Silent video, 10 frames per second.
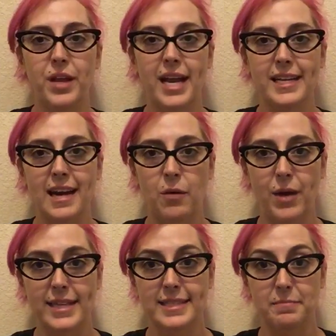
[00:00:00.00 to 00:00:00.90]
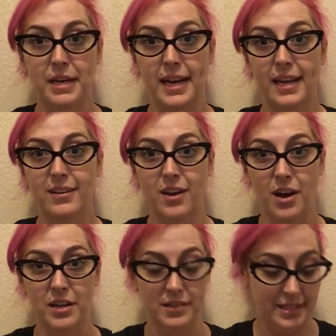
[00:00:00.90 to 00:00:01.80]
that I did not waste money
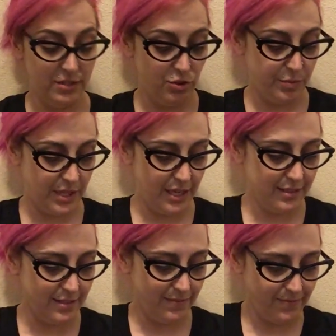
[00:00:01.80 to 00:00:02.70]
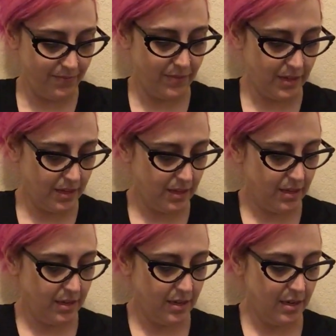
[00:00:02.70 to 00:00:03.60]
on these two things.
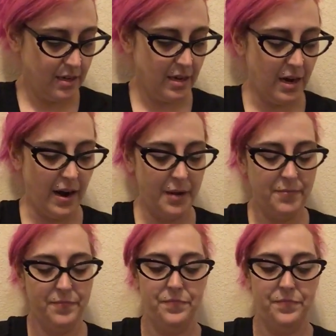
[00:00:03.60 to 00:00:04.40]
All right.